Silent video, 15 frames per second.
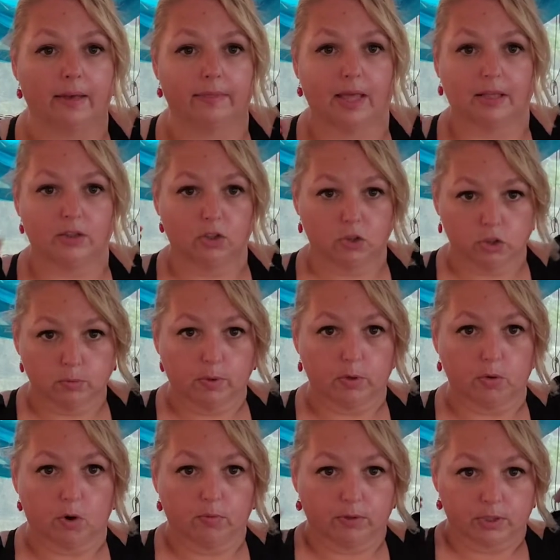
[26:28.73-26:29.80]
And that little
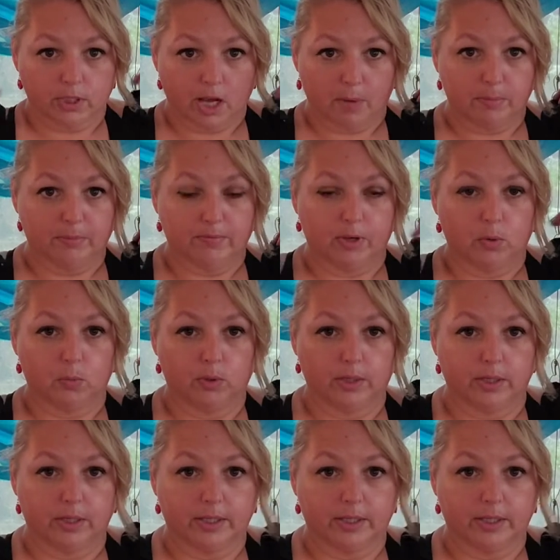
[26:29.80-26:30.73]
sweater over top of it would,